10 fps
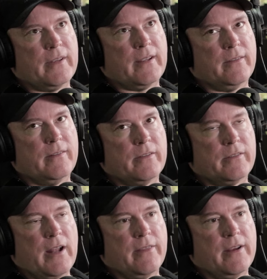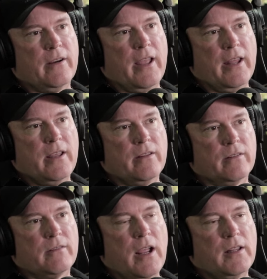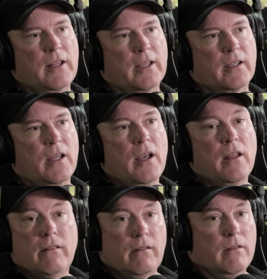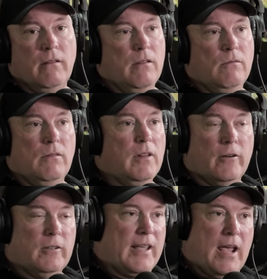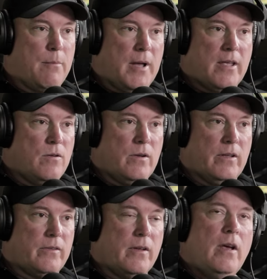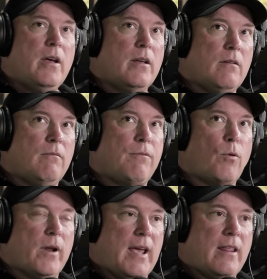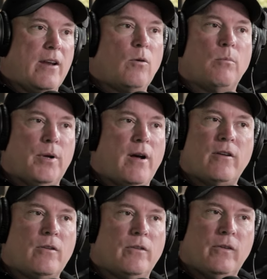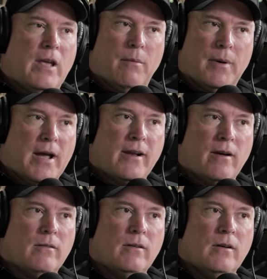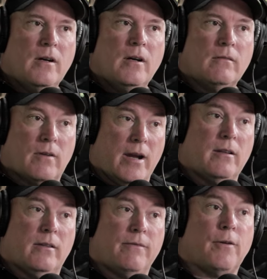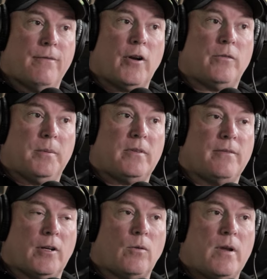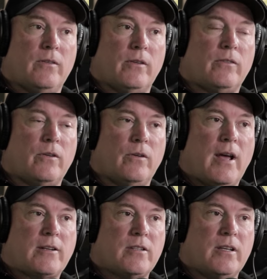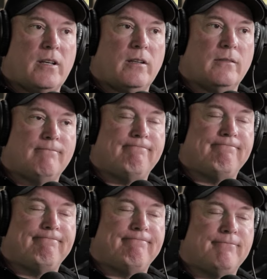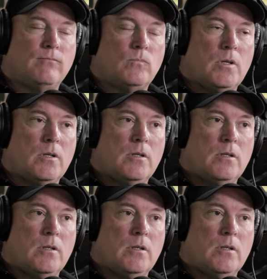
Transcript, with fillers: like it's just not there yet either, right? Like you literally can't buy units. 40K, they don't put out units you can't buy now. Right. Right. Yeah. For a very specific reason. So it actually... I think they need